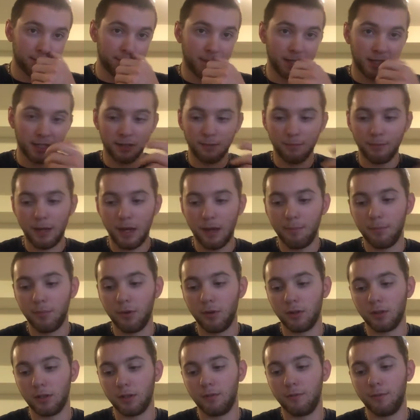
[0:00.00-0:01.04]
of making a map
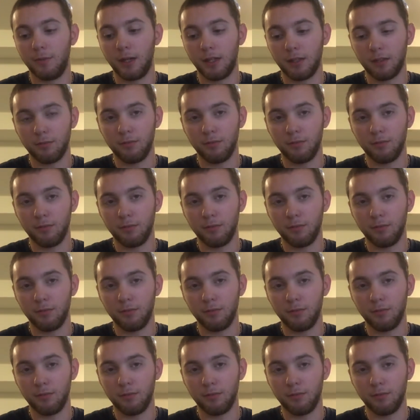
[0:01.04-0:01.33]
book of my